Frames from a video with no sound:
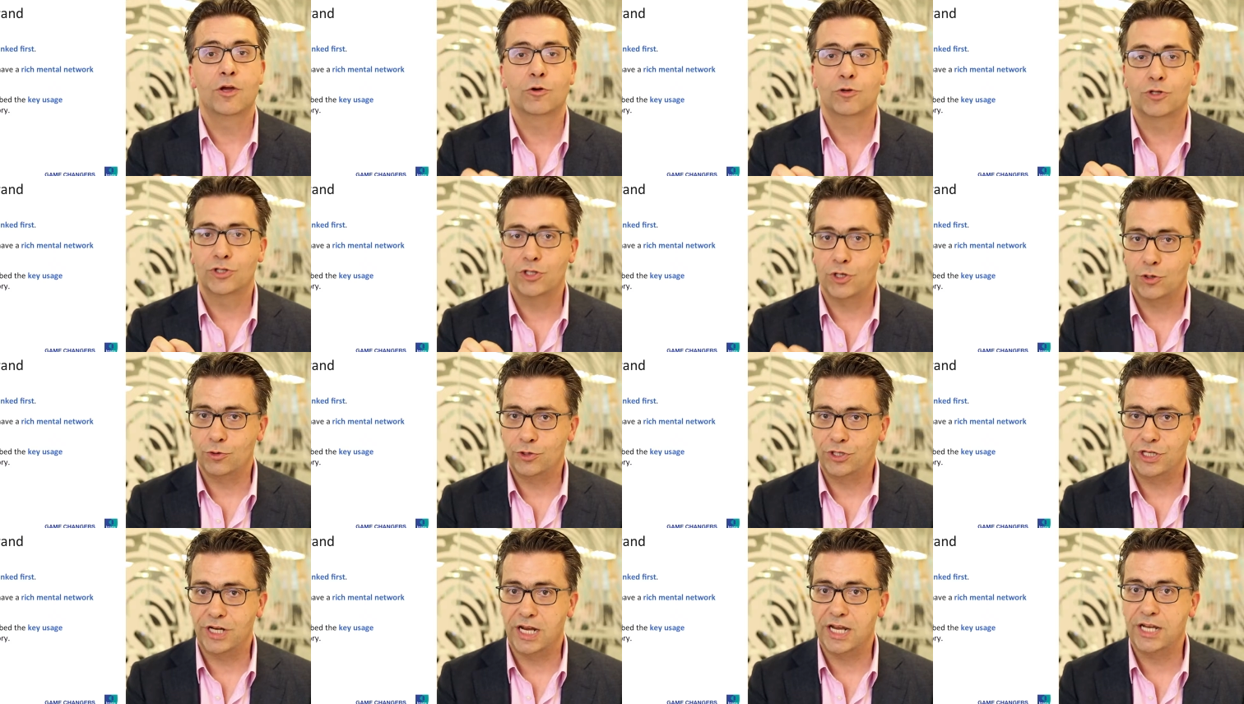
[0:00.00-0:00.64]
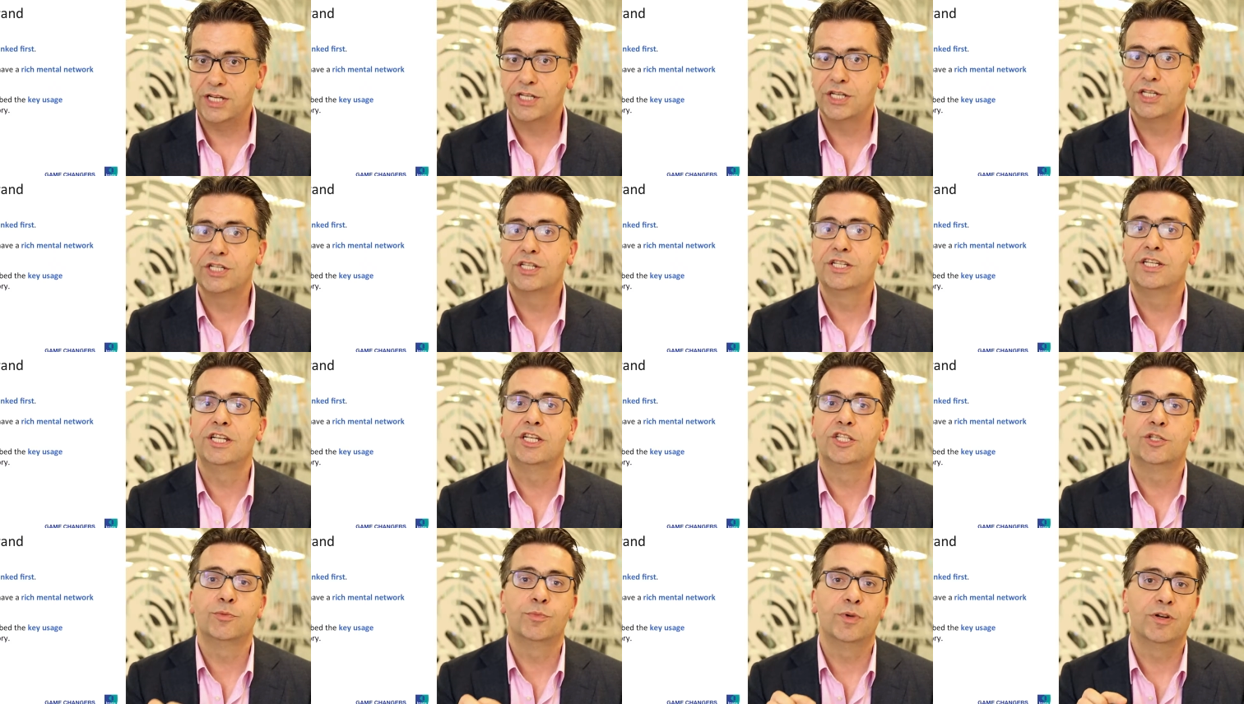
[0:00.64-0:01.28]
those associations
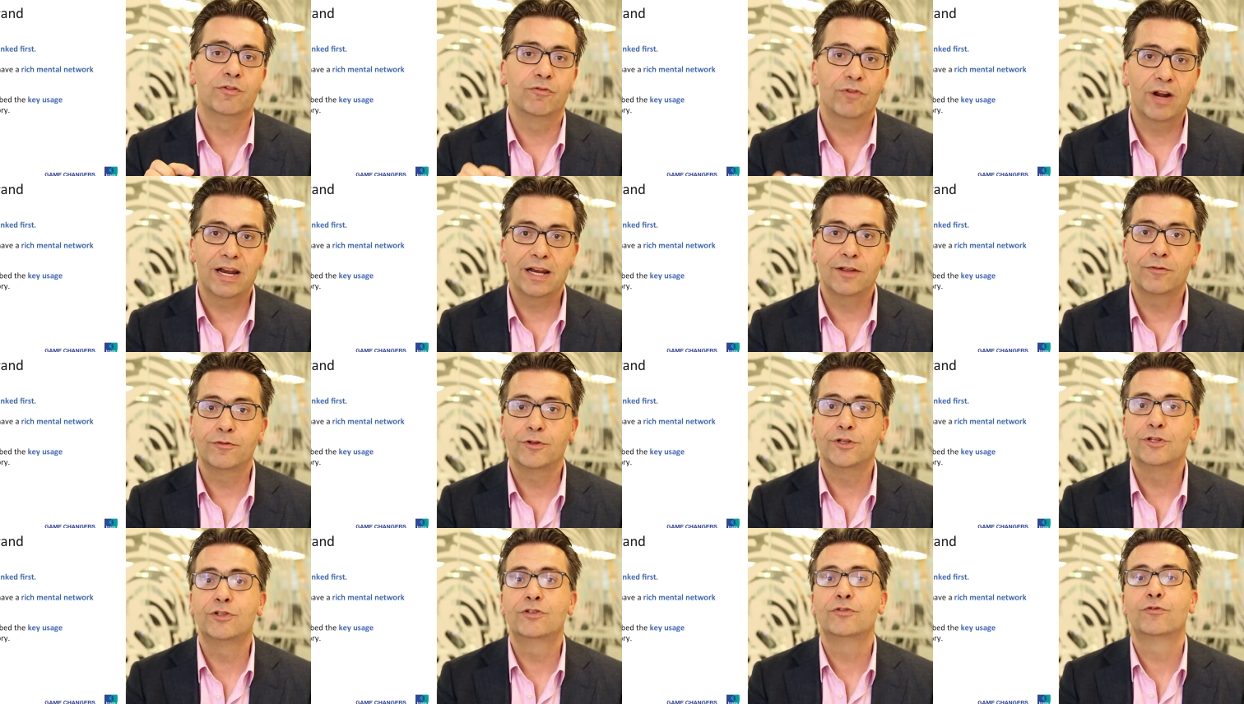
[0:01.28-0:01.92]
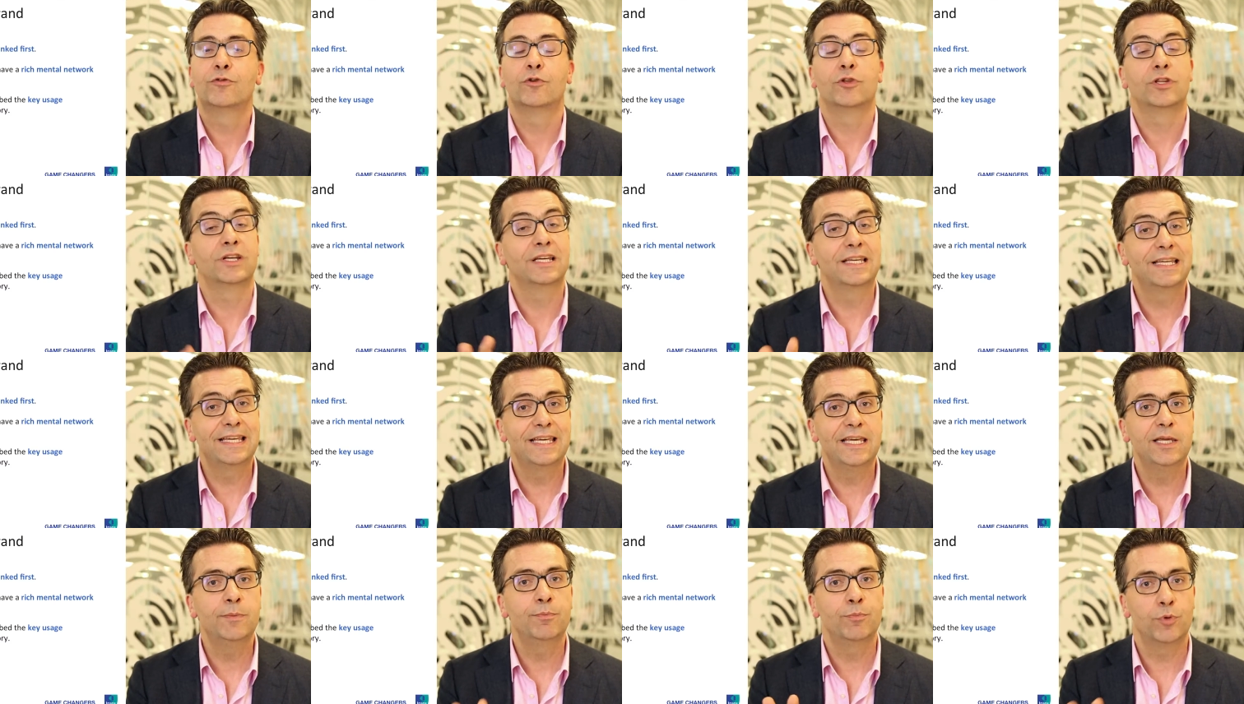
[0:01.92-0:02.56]
need to be relevant for the
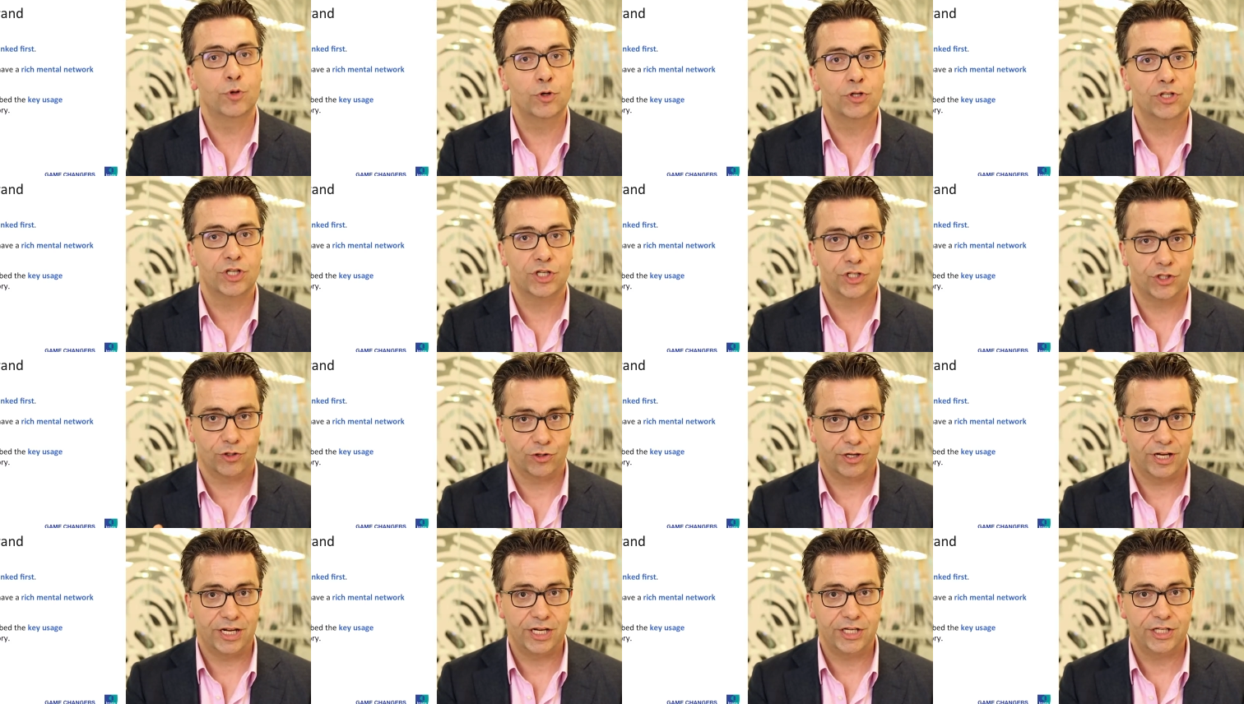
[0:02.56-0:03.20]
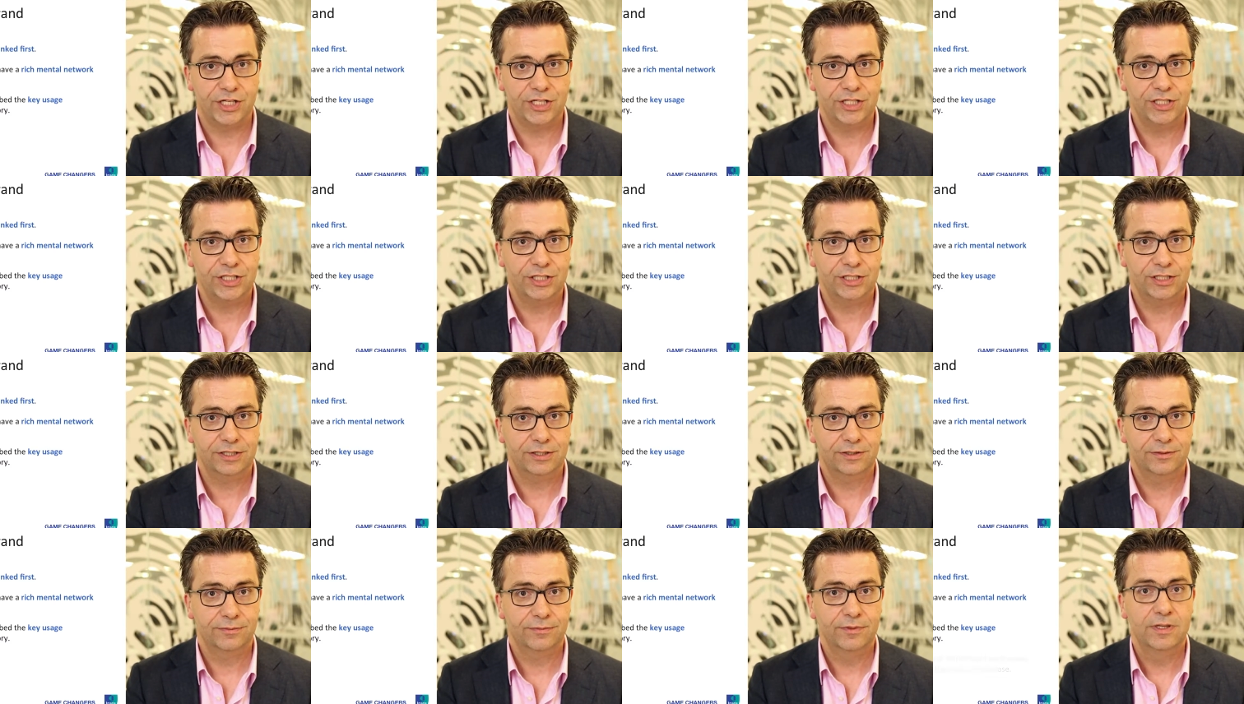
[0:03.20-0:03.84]
key users'
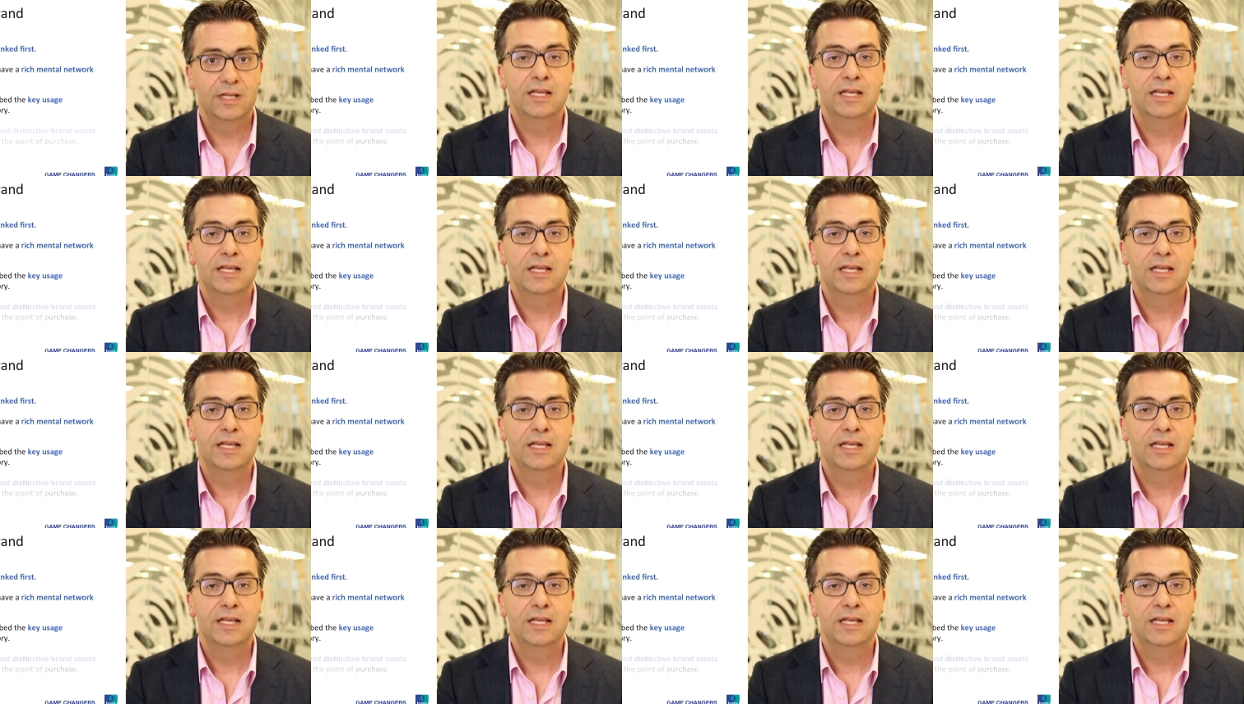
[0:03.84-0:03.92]
occasions.